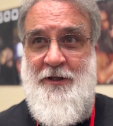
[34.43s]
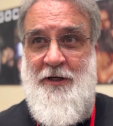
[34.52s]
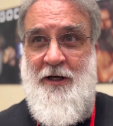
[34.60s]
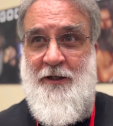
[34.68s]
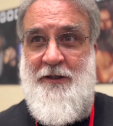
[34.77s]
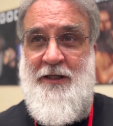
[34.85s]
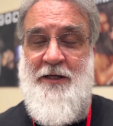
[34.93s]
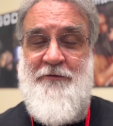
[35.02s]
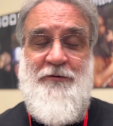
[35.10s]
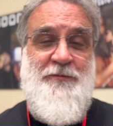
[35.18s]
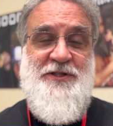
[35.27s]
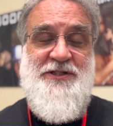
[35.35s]
a kid
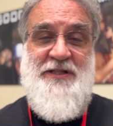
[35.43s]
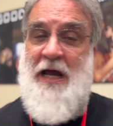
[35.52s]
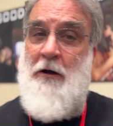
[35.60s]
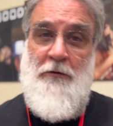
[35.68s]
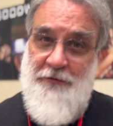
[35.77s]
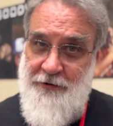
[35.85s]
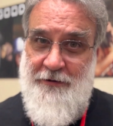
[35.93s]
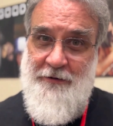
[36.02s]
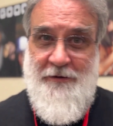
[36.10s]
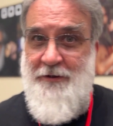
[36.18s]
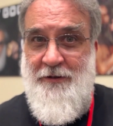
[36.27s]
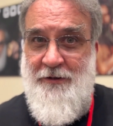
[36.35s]
from the South,
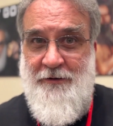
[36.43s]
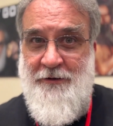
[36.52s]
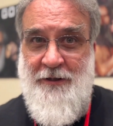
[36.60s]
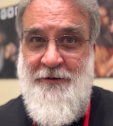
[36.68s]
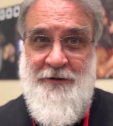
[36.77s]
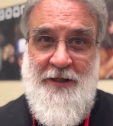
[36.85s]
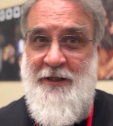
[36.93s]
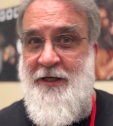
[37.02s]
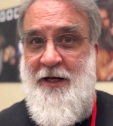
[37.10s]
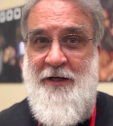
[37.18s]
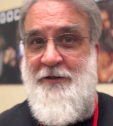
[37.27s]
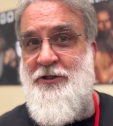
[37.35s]
didn't think he
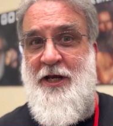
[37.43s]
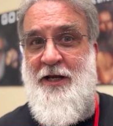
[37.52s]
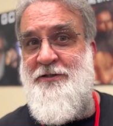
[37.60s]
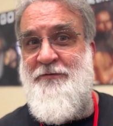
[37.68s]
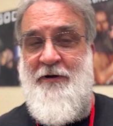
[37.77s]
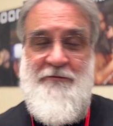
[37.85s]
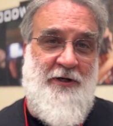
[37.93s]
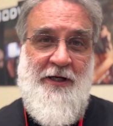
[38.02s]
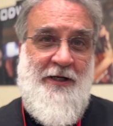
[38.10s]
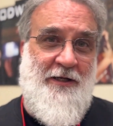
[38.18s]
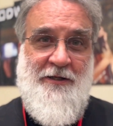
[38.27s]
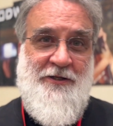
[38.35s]
had a chance of ever
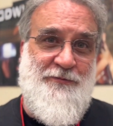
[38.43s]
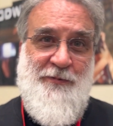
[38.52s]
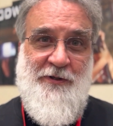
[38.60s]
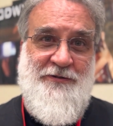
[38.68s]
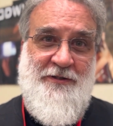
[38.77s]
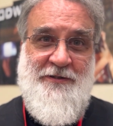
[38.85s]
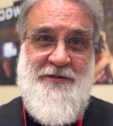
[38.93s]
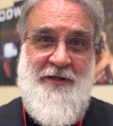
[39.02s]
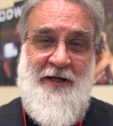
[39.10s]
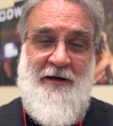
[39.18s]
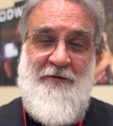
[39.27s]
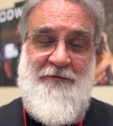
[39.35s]
getting into this business,
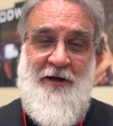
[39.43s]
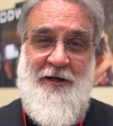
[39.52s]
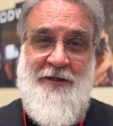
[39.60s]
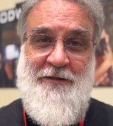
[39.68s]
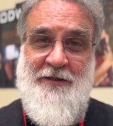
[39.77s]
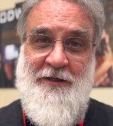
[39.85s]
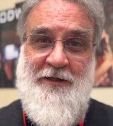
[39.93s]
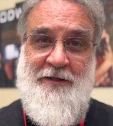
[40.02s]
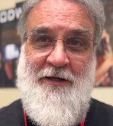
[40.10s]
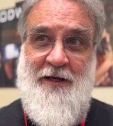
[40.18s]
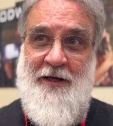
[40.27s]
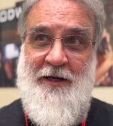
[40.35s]
and I finally did,
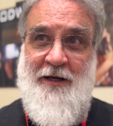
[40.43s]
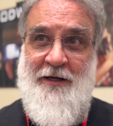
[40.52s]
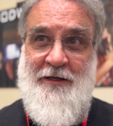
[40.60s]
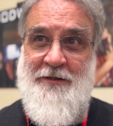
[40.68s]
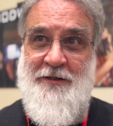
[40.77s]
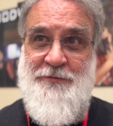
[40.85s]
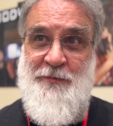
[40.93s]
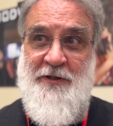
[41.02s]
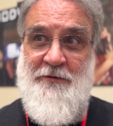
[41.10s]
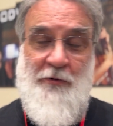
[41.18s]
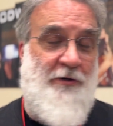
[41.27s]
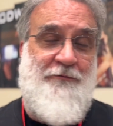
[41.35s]
and it's
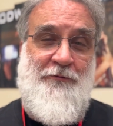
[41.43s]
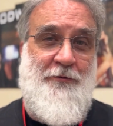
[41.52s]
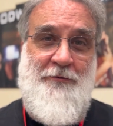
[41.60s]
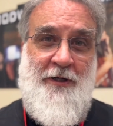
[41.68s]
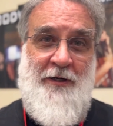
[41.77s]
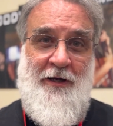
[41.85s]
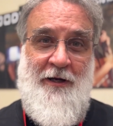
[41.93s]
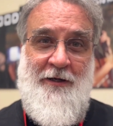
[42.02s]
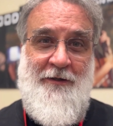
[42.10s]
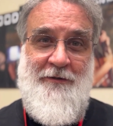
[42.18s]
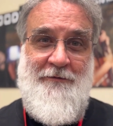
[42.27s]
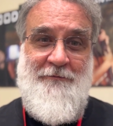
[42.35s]
been wonderful. And
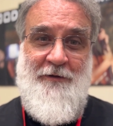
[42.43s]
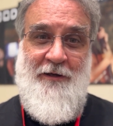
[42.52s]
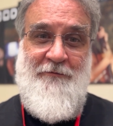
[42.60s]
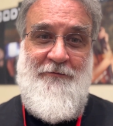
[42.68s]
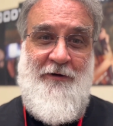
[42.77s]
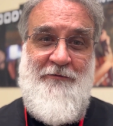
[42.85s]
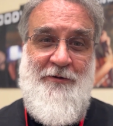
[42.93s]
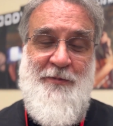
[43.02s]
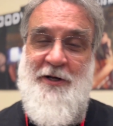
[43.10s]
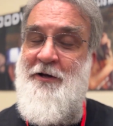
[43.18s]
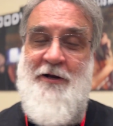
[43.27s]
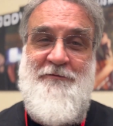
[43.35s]
I love every
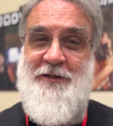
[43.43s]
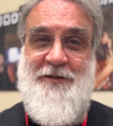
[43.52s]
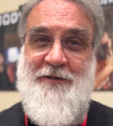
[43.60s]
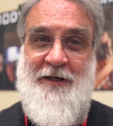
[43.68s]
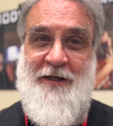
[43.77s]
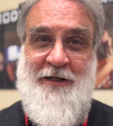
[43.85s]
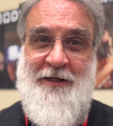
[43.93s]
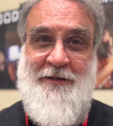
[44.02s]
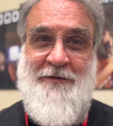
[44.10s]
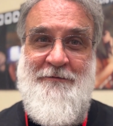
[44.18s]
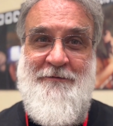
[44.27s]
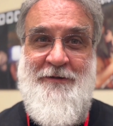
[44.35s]
minute of it.
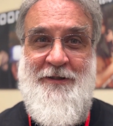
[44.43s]
And